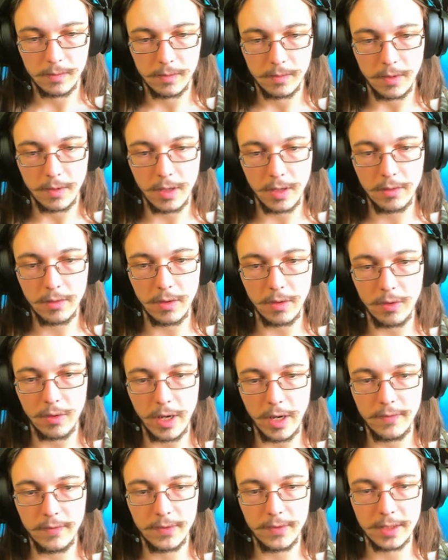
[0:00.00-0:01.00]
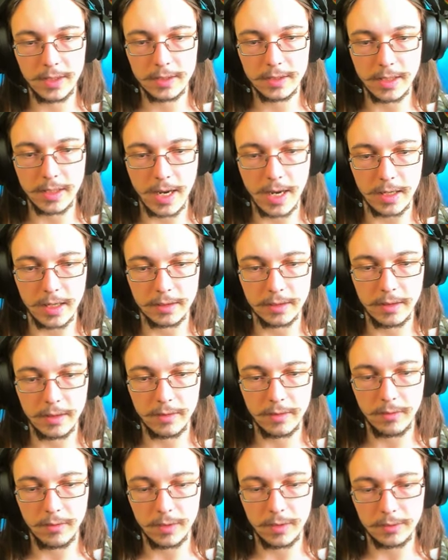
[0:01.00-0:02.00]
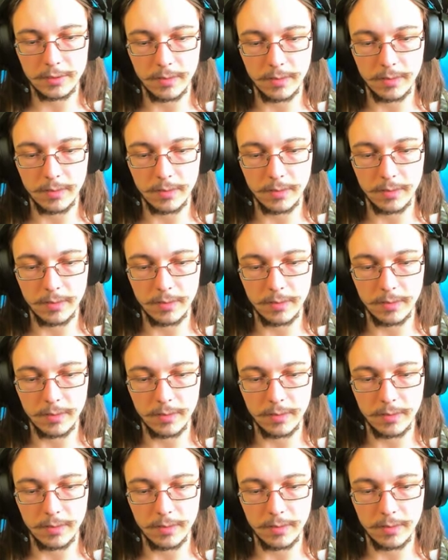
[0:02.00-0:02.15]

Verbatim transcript: I don't know. Everything stacks. I don't know what's